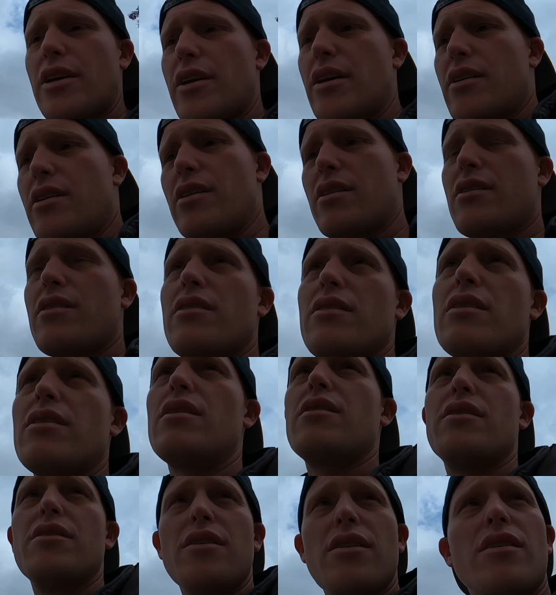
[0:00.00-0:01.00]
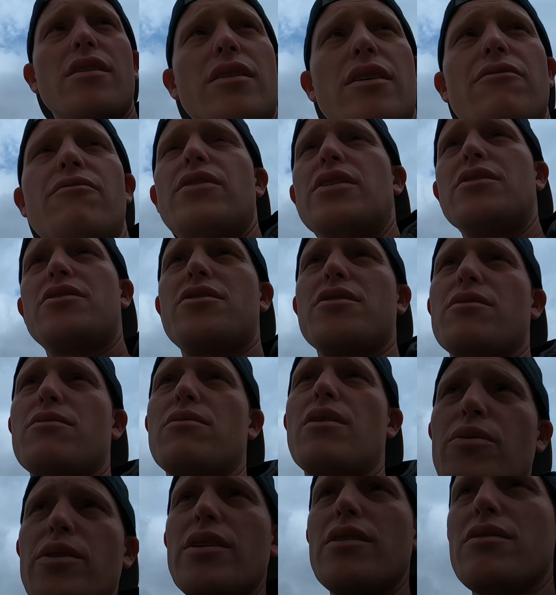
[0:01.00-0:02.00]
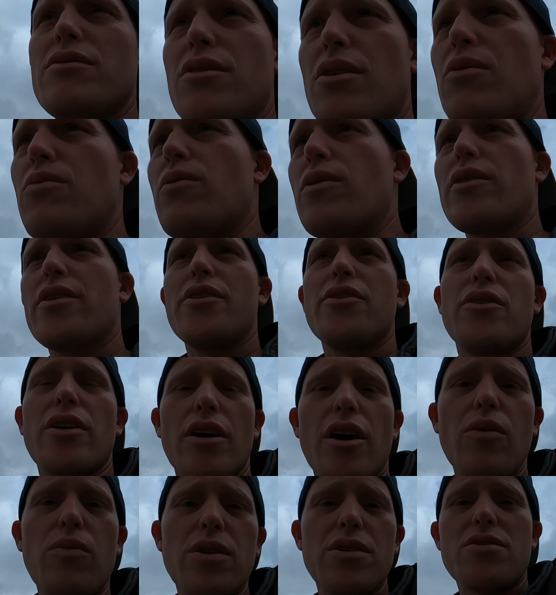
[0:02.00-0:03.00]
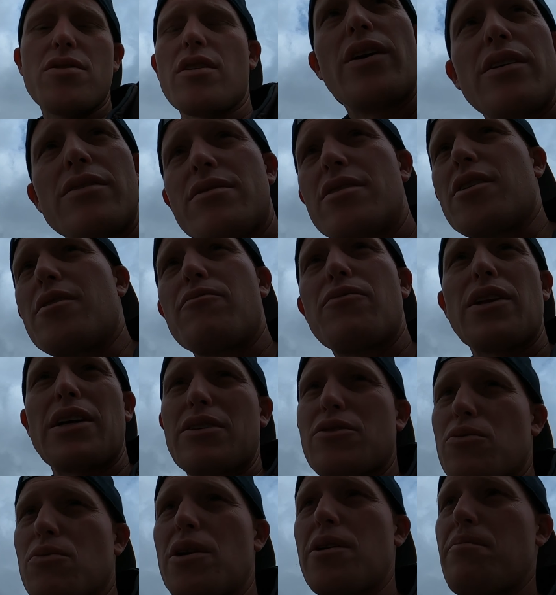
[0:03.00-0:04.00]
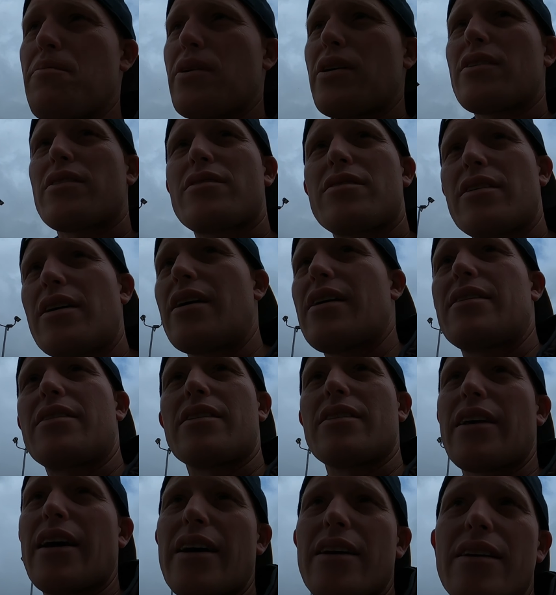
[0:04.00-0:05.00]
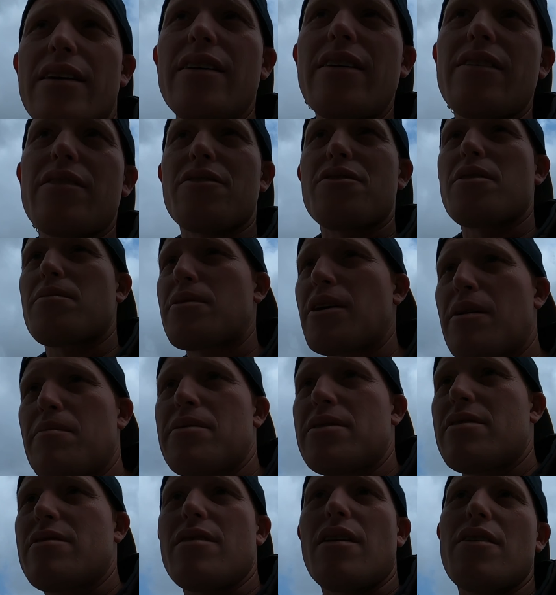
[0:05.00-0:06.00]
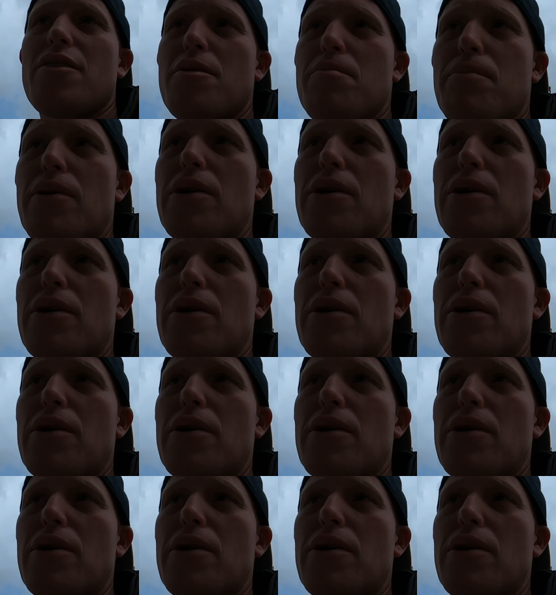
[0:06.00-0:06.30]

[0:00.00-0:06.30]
to get a conventional reel, don't worry, you can always rent some for like 20 bucks at the landing, or sometimes it's on the